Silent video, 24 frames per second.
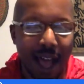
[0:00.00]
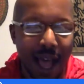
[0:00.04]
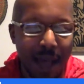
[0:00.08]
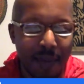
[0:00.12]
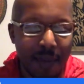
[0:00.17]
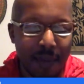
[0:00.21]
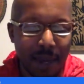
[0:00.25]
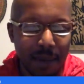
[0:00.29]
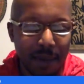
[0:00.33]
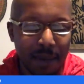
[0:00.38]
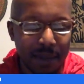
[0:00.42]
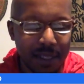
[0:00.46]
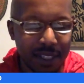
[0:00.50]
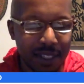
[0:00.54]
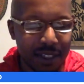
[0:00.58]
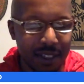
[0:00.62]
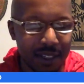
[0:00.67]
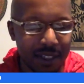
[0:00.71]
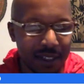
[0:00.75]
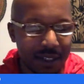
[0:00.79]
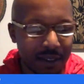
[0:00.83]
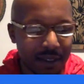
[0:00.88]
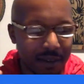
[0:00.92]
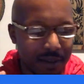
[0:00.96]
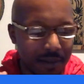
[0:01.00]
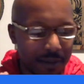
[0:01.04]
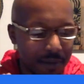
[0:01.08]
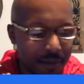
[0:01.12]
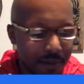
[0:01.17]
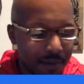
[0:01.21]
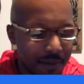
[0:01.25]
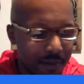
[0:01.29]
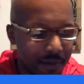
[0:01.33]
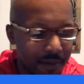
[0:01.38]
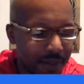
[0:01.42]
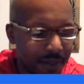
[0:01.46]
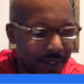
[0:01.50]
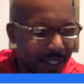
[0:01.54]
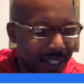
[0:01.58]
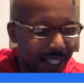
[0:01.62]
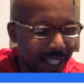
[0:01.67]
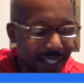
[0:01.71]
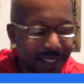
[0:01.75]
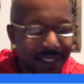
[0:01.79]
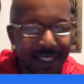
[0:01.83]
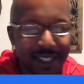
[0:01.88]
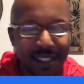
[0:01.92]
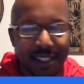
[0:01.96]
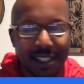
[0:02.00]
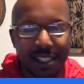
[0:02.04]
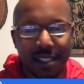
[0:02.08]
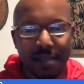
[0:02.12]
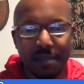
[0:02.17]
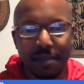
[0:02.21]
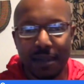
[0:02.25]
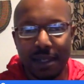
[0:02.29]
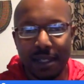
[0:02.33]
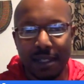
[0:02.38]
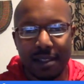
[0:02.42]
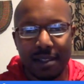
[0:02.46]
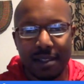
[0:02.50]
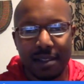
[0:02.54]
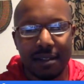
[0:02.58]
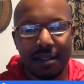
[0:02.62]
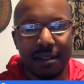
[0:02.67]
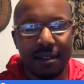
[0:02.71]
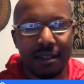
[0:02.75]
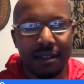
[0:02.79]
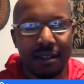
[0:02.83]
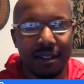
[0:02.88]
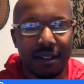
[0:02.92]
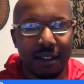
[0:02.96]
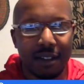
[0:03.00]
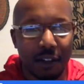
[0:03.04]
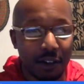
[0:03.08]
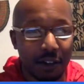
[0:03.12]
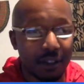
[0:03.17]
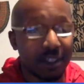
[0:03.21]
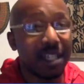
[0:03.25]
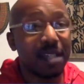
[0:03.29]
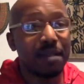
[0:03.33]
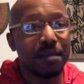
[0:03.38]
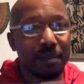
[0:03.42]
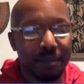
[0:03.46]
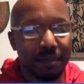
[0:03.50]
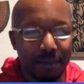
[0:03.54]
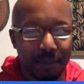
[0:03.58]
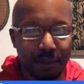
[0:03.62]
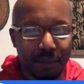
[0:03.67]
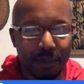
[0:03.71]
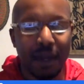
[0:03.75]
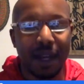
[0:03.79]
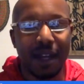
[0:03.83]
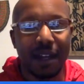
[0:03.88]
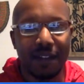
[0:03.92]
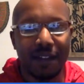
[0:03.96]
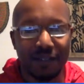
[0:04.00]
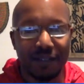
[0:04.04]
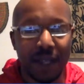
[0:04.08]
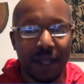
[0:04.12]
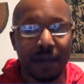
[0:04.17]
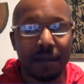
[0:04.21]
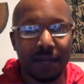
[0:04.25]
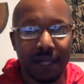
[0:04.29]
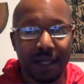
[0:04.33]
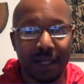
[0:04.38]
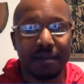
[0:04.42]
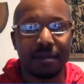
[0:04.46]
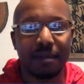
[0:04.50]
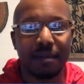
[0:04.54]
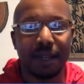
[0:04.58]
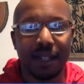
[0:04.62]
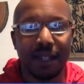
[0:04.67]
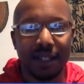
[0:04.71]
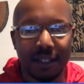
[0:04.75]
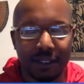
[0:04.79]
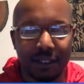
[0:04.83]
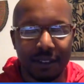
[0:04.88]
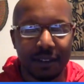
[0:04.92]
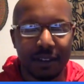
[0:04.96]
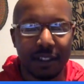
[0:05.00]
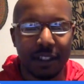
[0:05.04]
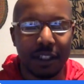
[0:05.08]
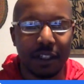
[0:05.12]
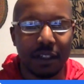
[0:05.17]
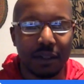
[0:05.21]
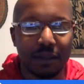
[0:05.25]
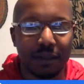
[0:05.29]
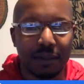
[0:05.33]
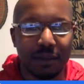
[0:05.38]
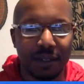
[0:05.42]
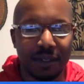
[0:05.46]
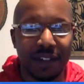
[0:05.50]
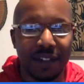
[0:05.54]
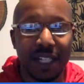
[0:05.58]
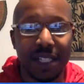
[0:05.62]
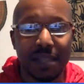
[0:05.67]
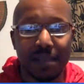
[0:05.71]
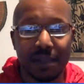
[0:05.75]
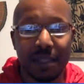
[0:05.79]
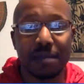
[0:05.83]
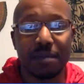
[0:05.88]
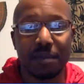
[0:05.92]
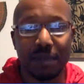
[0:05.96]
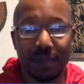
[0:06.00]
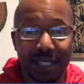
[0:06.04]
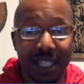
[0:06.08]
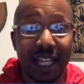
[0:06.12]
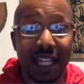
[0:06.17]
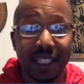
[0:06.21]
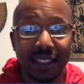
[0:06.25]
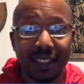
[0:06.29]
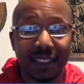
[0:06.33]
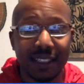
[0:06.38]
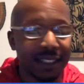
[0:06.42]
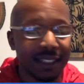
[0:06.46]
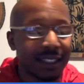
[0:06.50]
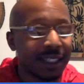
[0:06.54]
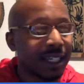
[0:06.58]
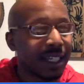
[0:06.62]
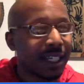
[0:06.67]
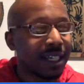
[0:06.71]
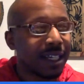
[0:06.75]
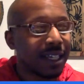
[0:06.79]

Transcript: I'm able to get this expense or get my family and my you know investments protected.